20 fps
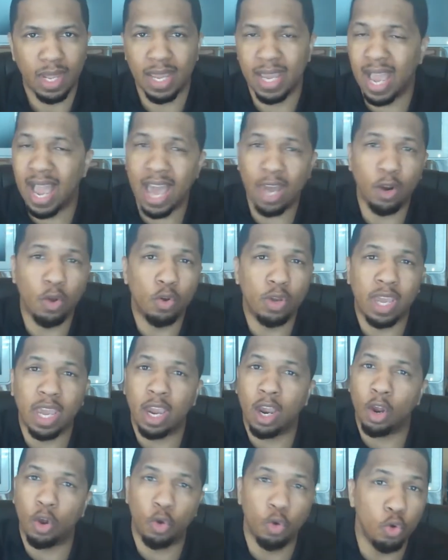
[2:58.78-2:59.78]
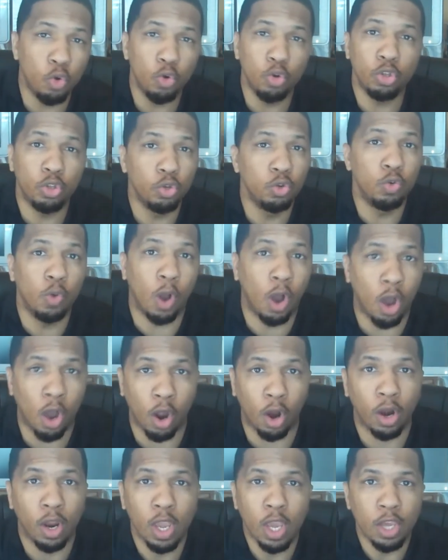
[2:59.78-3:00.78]
I don't care who you
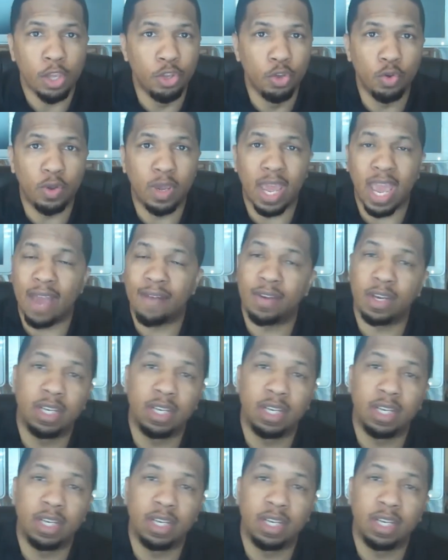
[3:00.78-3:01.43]
are. You can have $1